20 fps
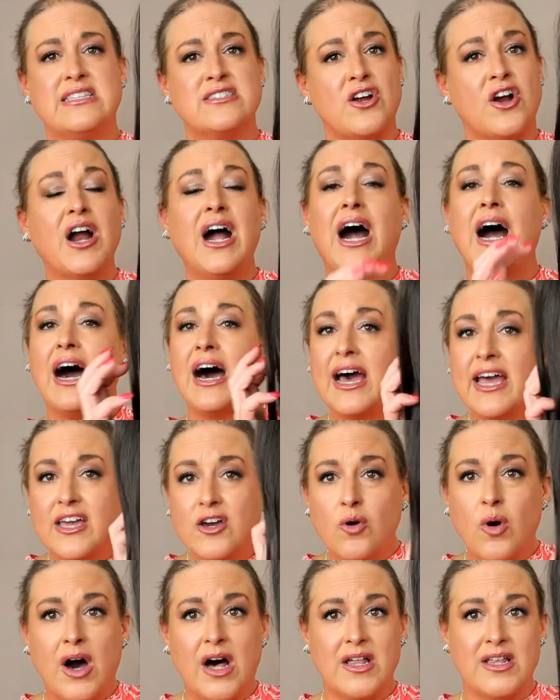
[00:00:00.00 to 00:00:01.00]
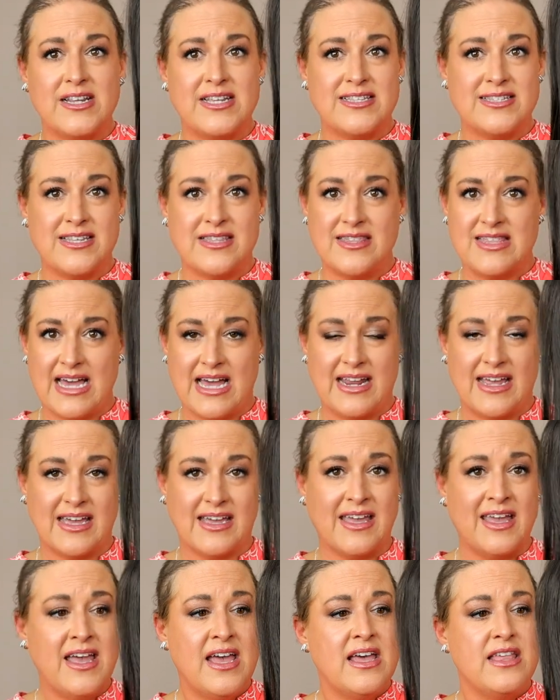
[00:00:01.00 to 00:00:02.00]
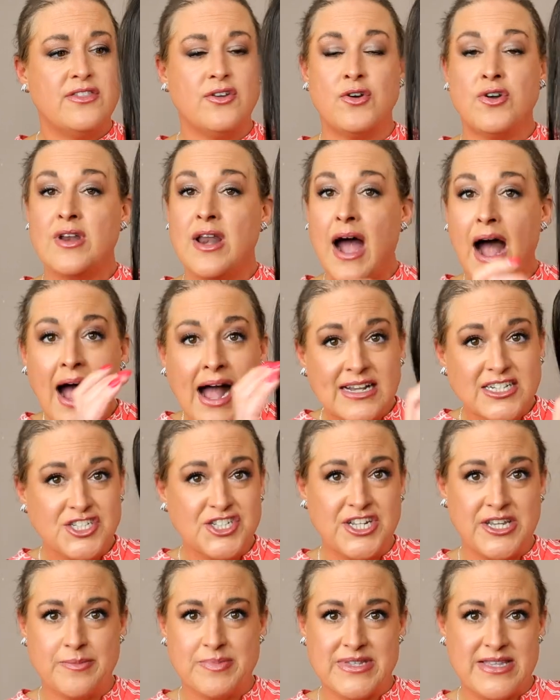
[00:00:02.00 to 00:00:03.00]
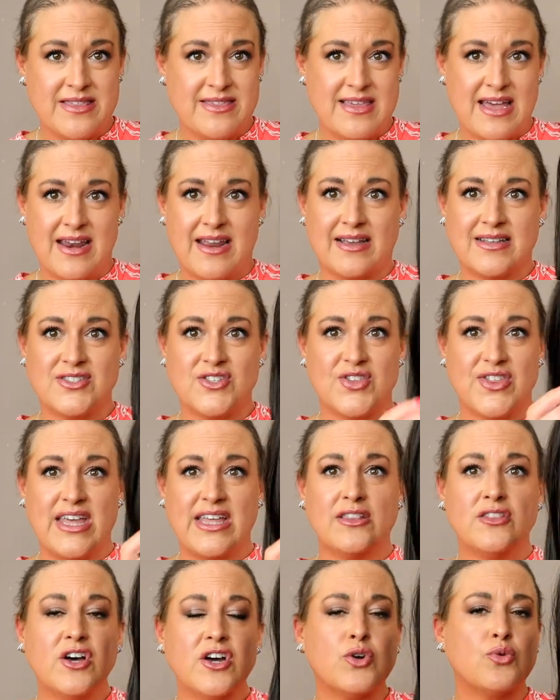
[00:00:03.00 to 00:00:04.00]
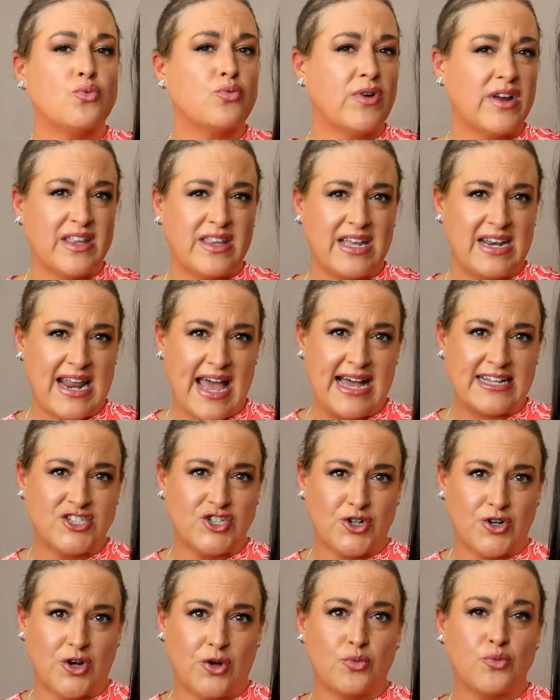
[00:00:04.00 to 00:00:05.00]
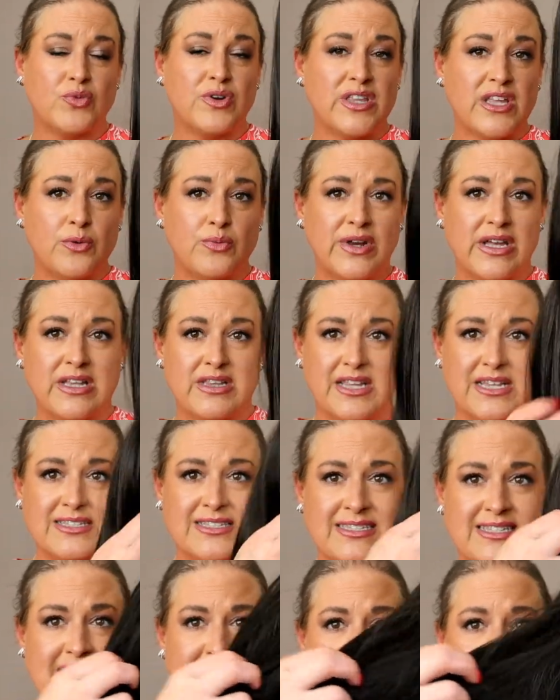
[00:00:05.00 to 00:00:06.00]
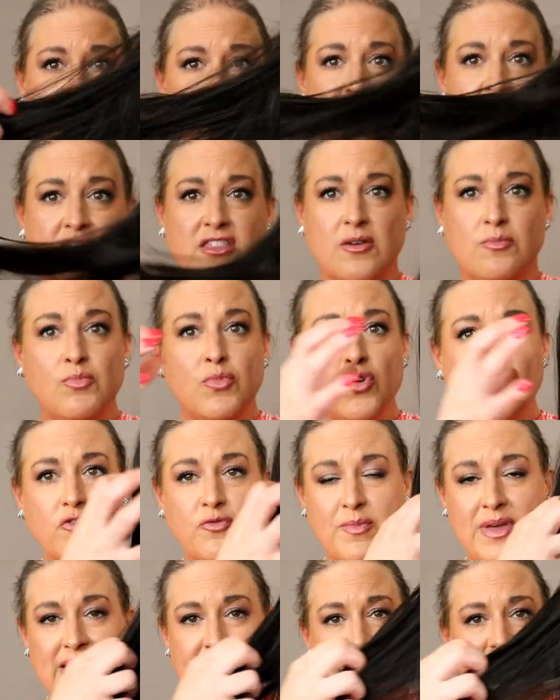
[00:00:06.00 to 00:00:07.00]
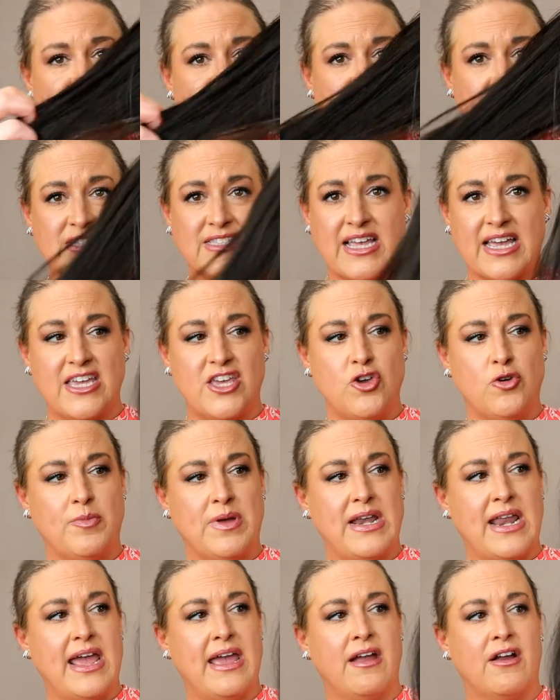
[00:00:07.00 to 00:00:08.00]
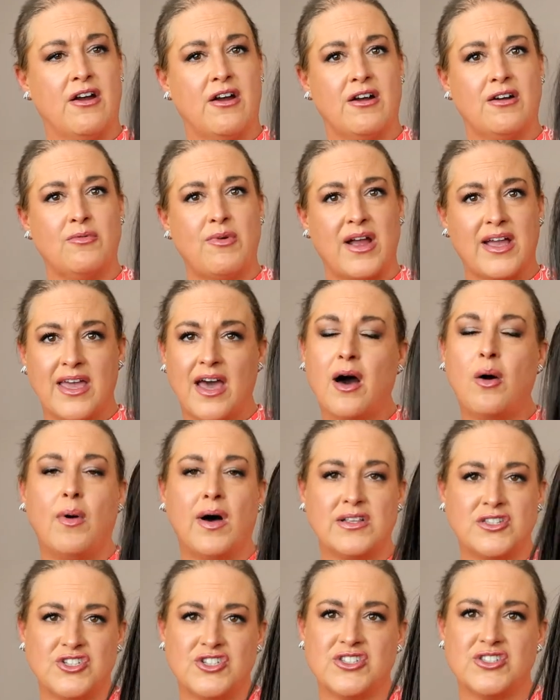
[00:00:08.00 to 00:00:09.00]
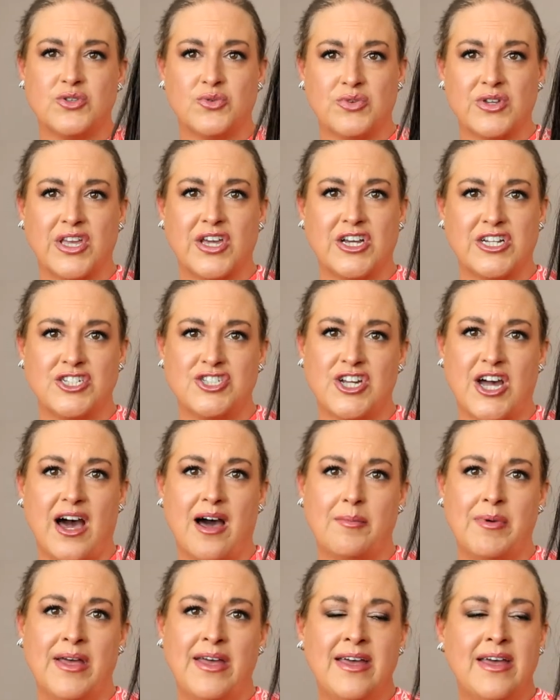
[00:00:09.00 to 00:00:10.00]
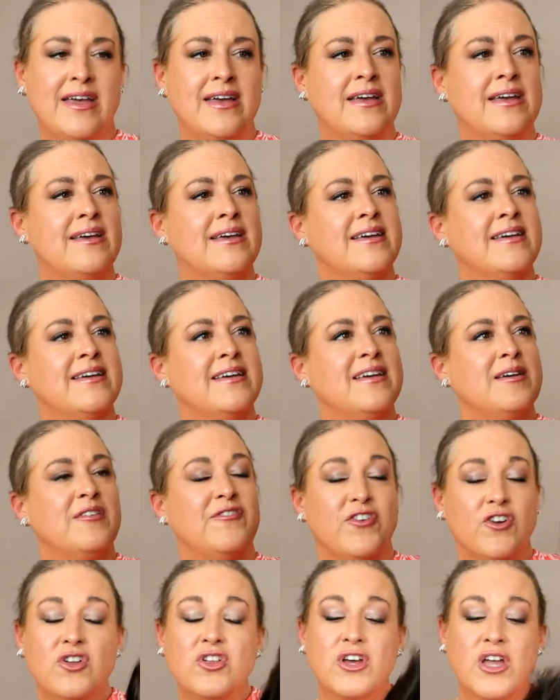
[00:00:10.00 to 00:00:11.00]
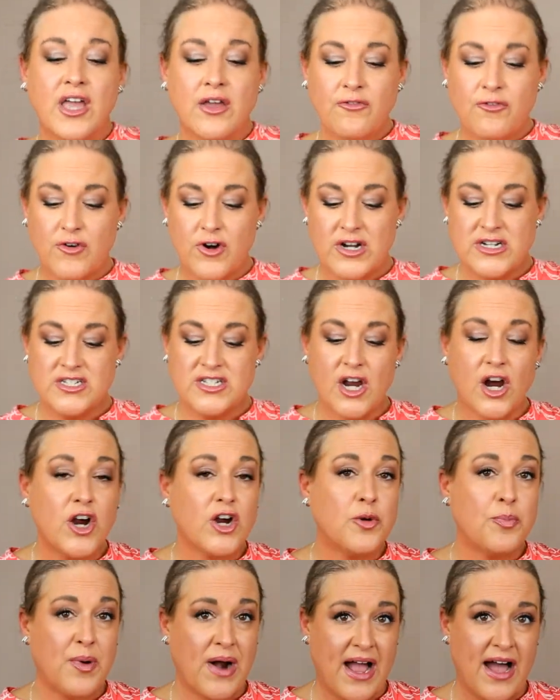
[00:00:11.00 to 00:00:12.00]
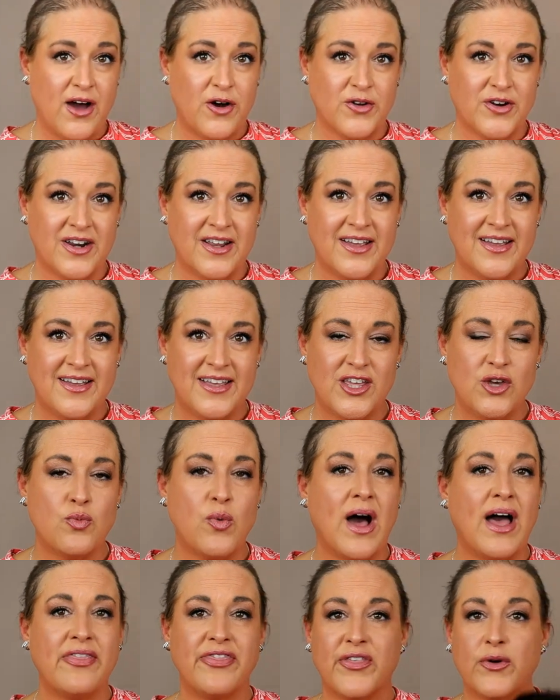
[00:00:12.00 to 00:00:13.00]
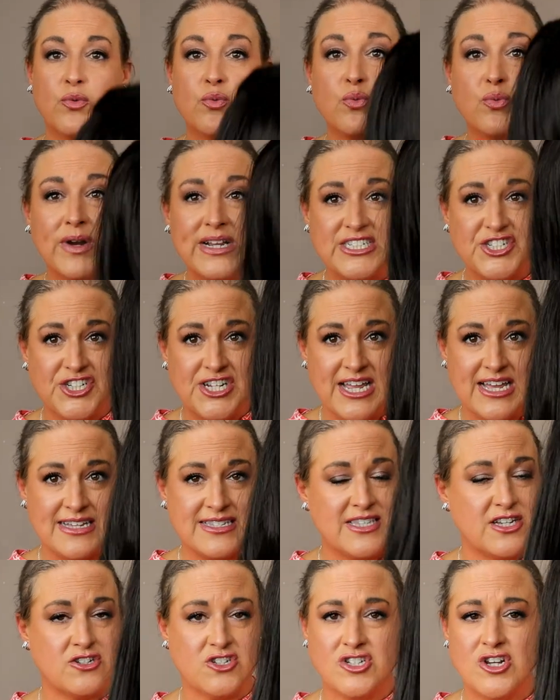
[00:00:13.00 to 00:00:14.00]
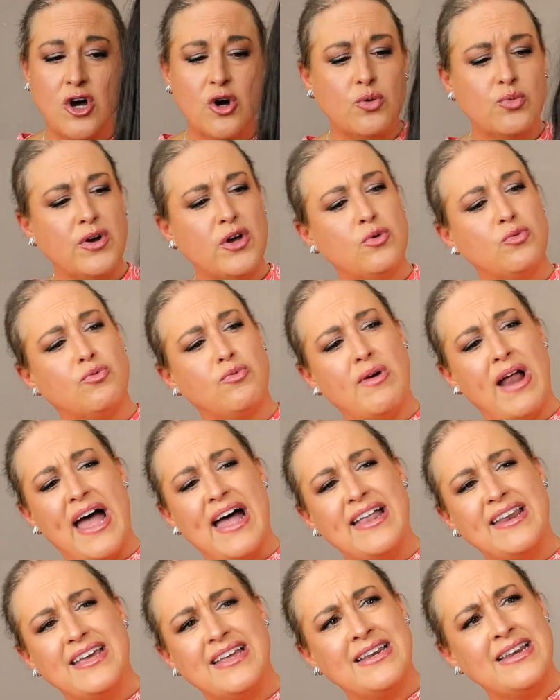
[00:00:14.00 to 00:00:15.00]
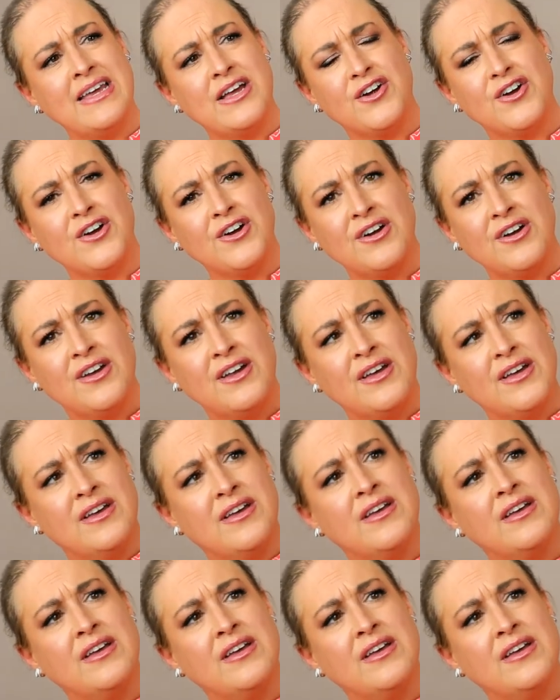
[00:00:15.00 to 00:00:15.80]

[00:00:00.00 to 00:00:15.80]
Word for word: These are high quality synthetic. They're not cheap synthetic, so they look really natural, really realistic. The movement is just like human hair. Raquel Welch does a really good job. If you're looking for a dark brown, you want the richness. There's no real red in here,